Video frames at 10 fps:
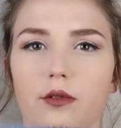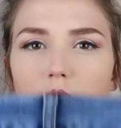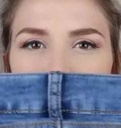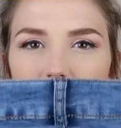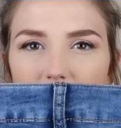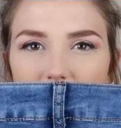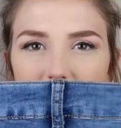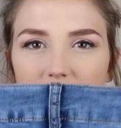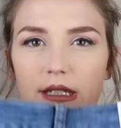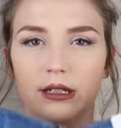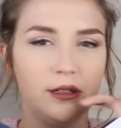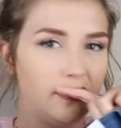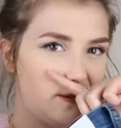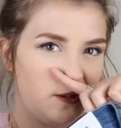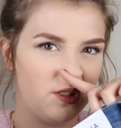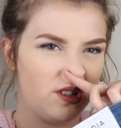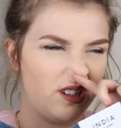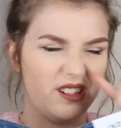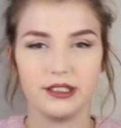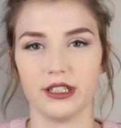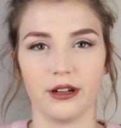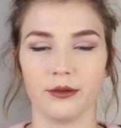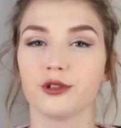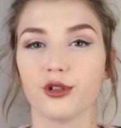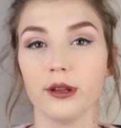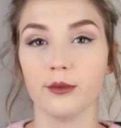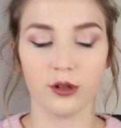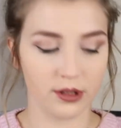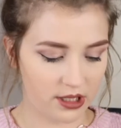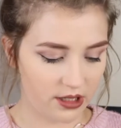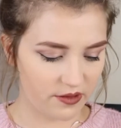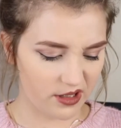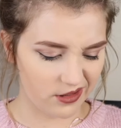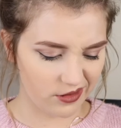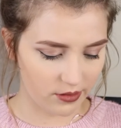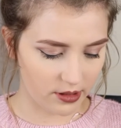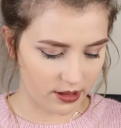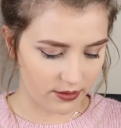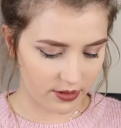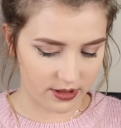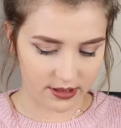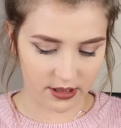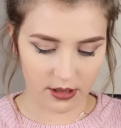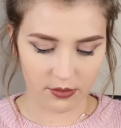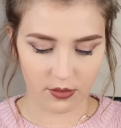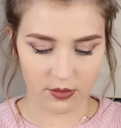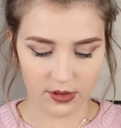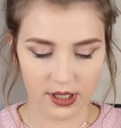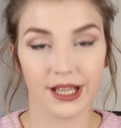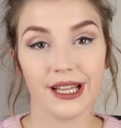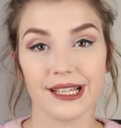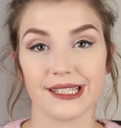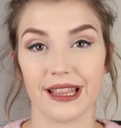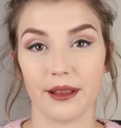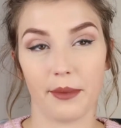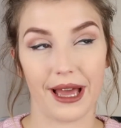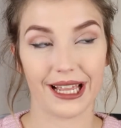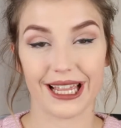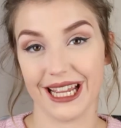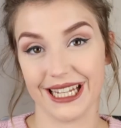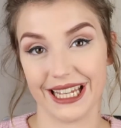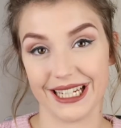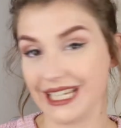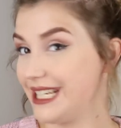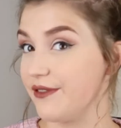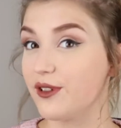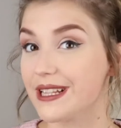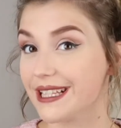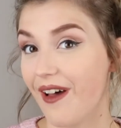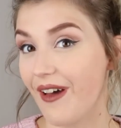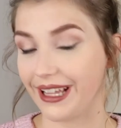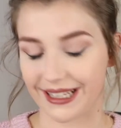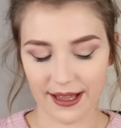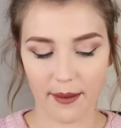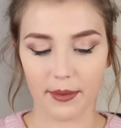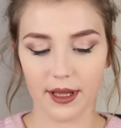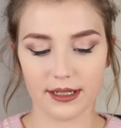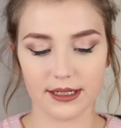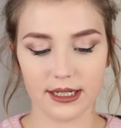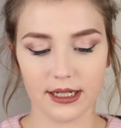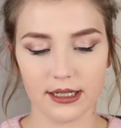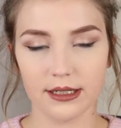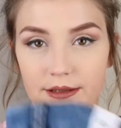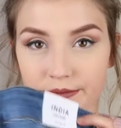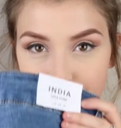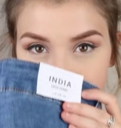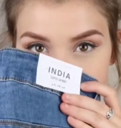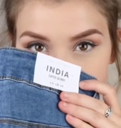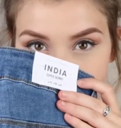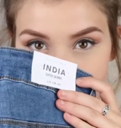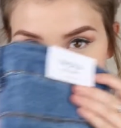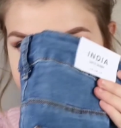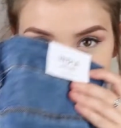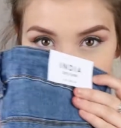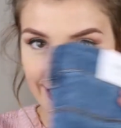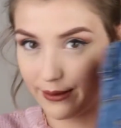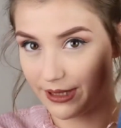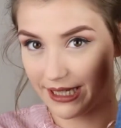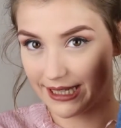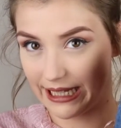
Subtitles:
have gotten 8. Oh, I don't know. We'll try them on, and if they're not like the right size, I will send them back and get a different size. But let's see what these